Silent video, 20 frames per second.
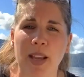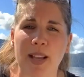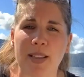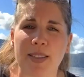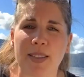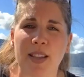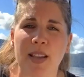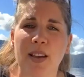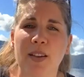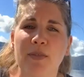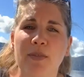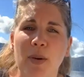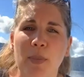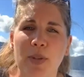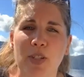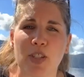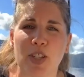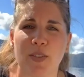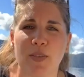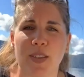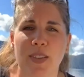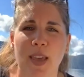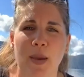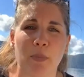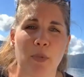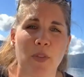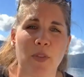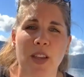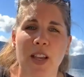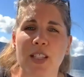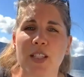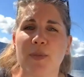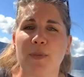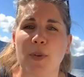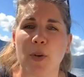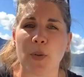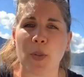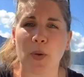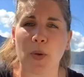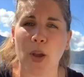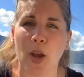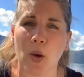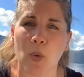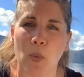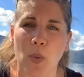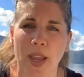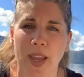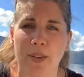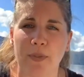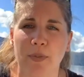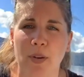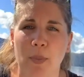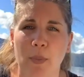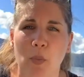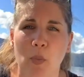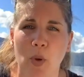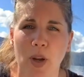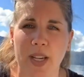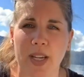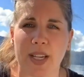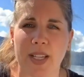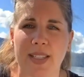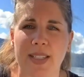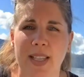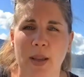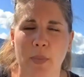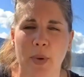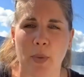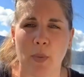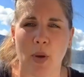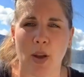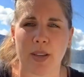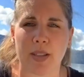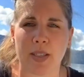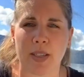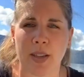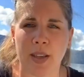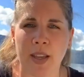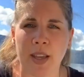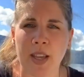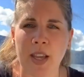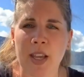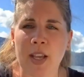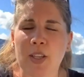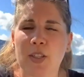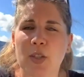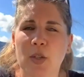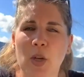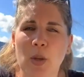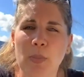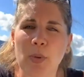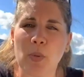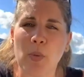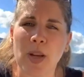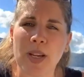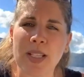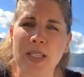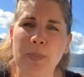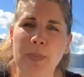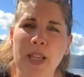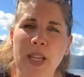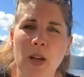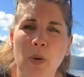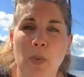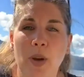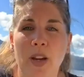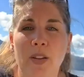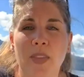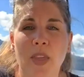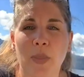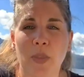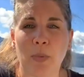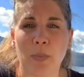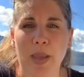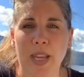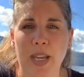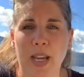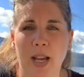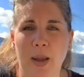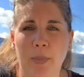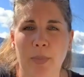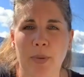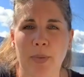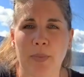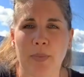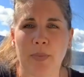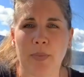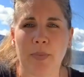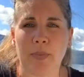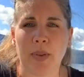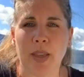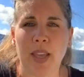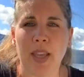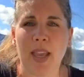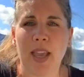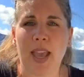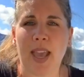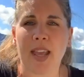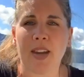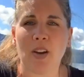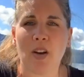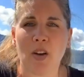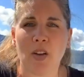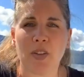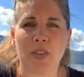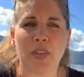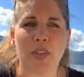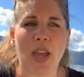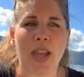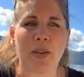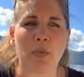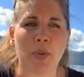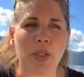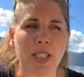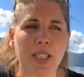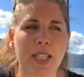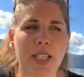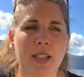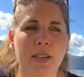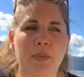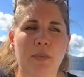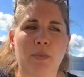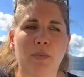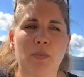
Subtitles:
us from achieving that, moving us further away from what it is that we want. So number one is being aware that they're made up and really